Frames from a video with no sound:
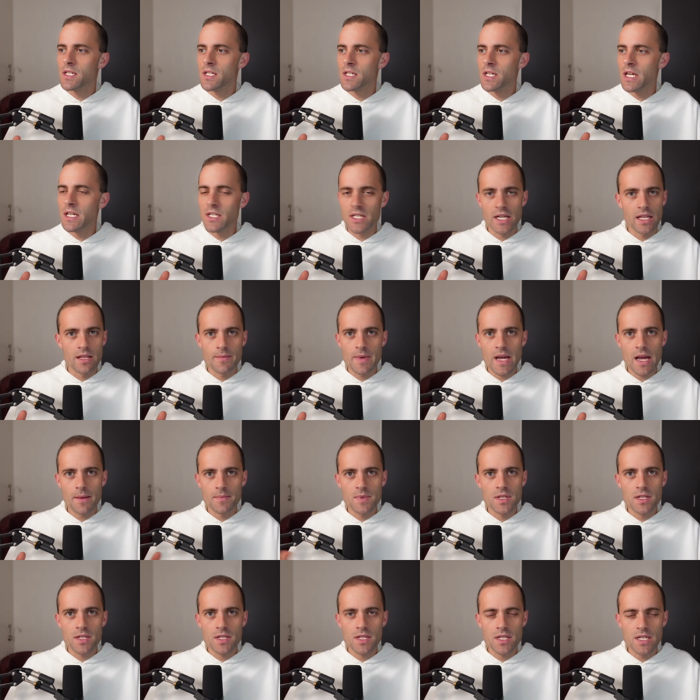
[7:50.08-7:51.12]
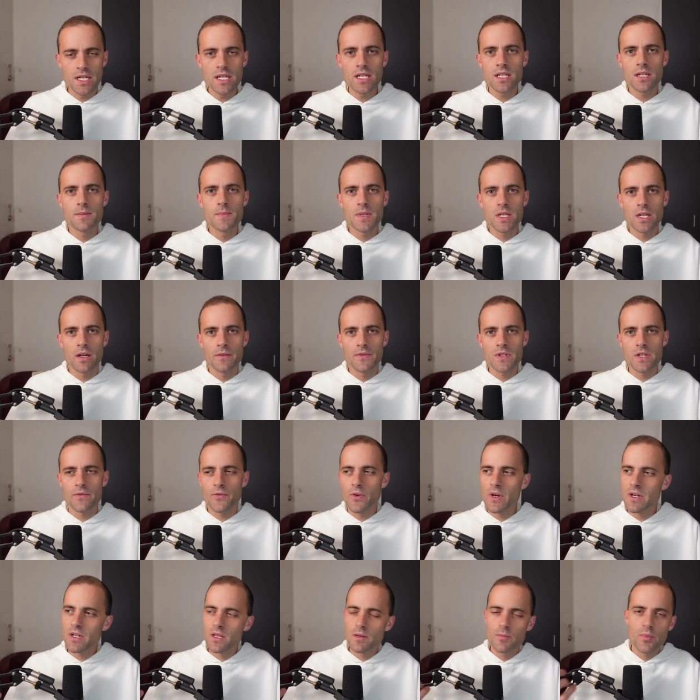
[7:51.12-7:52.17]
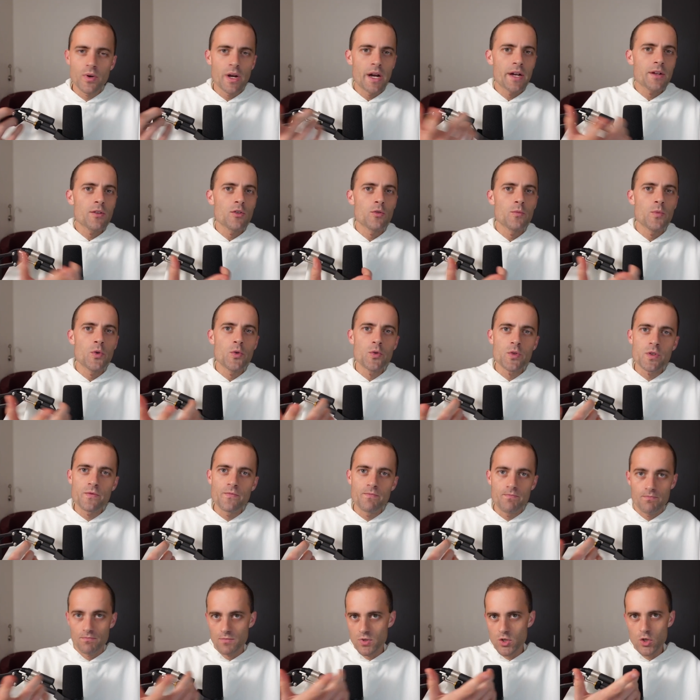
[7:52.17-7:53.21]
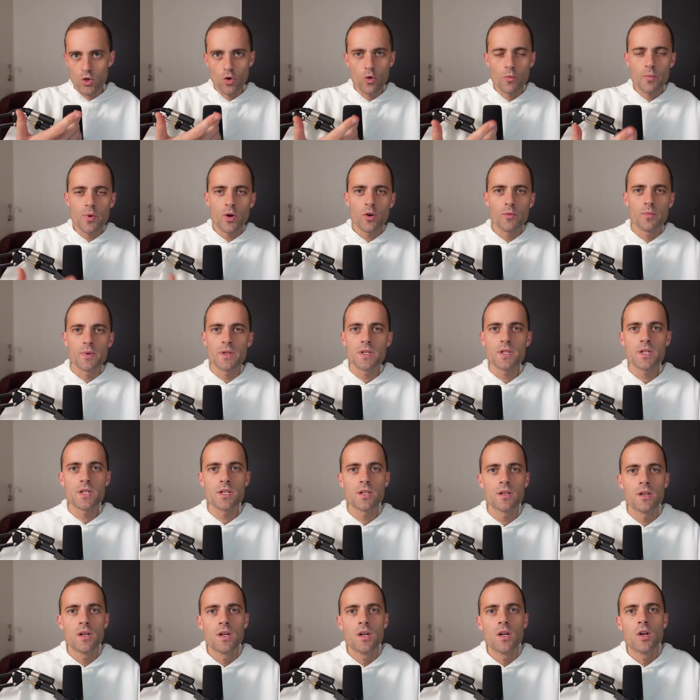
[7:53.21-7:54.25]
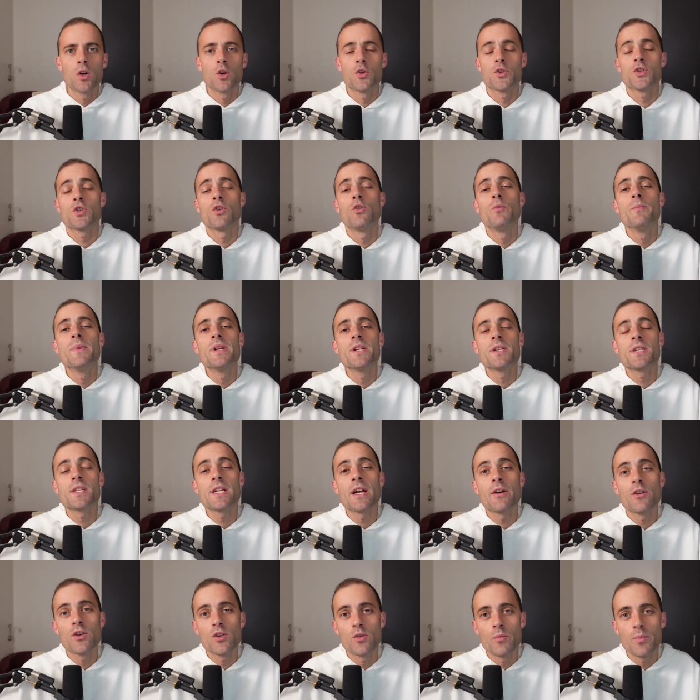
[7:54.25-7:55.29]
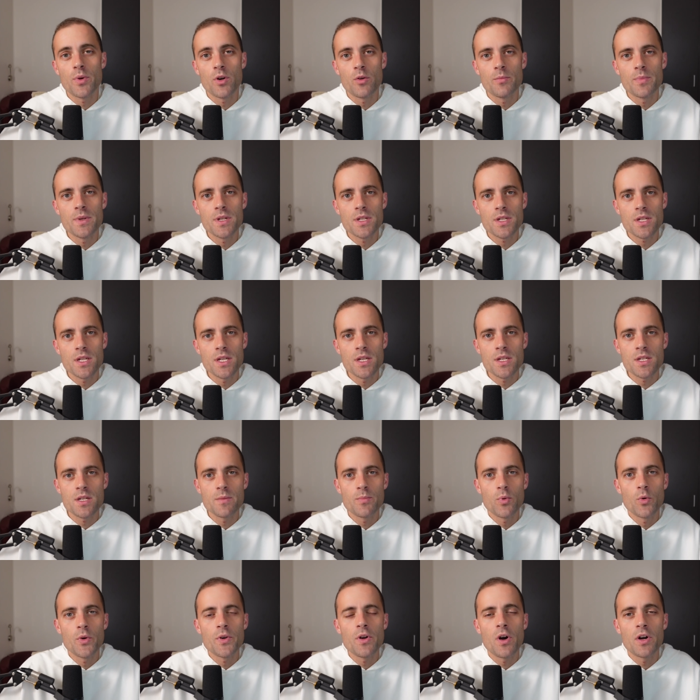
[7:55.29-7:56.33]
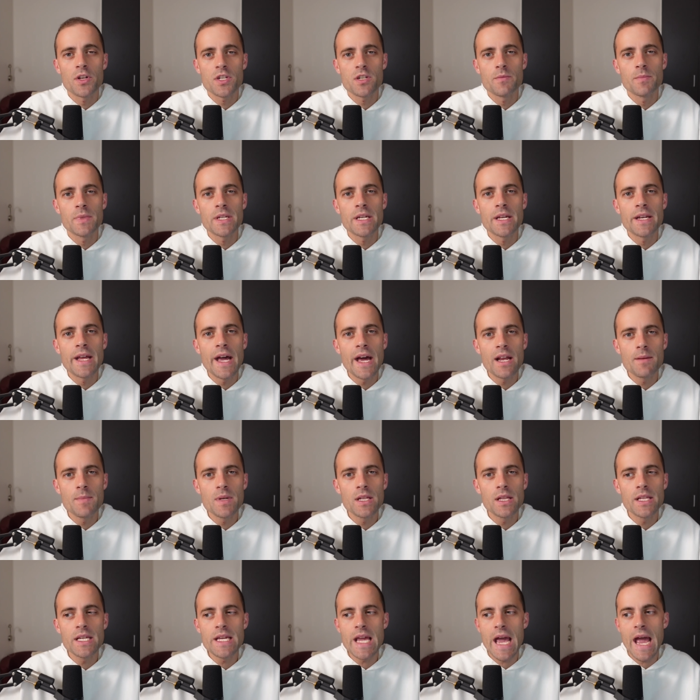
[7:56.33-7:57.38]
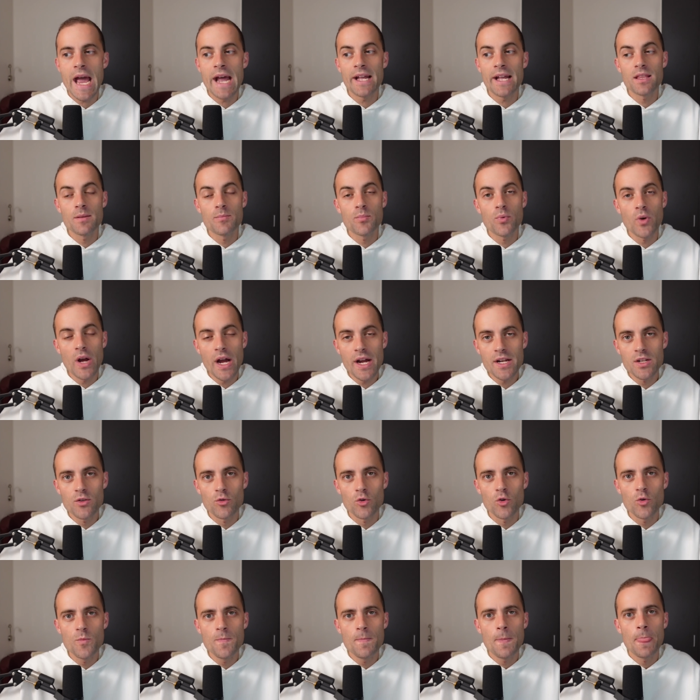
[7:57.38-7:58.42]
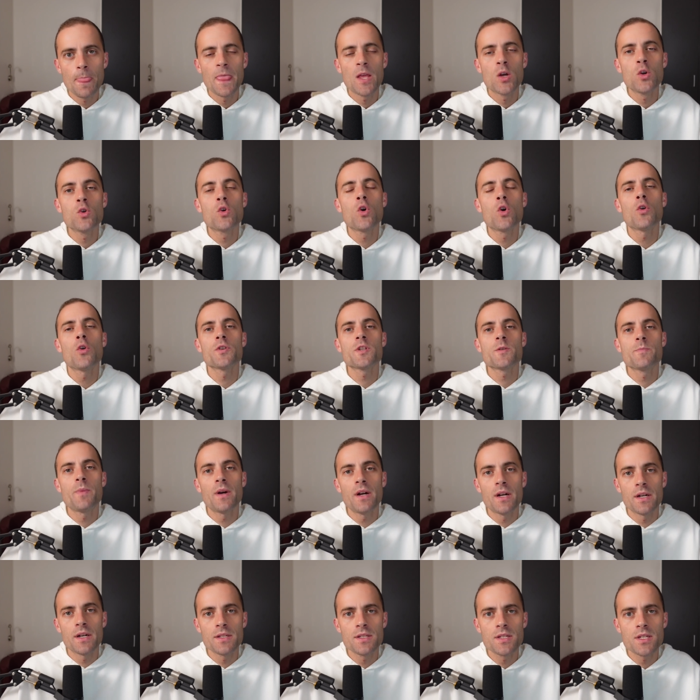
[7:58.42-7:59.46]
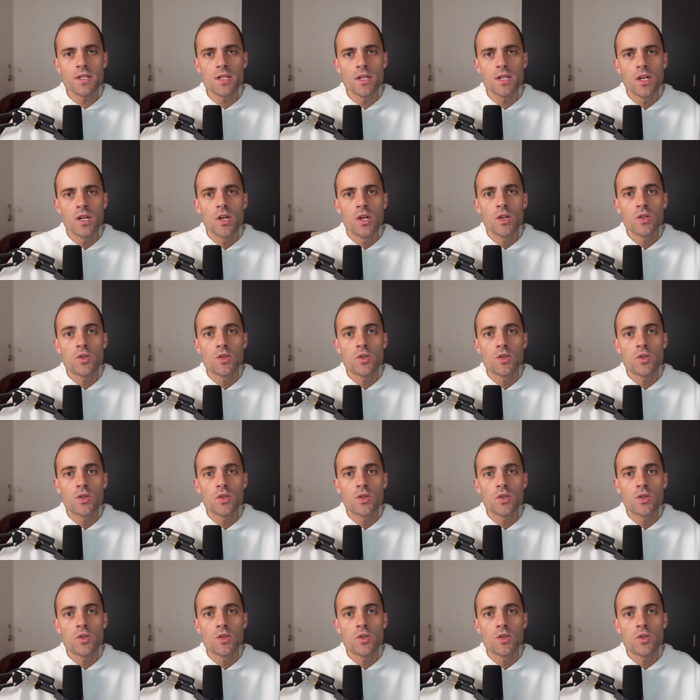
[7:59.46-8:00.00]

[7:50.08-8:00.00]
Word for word: St. John the Baptist sees himself as a friend of the bridegroom whose sole purpose or sole ministerial purpose is to point awesomely and adamantly at the bridegroom who corresponds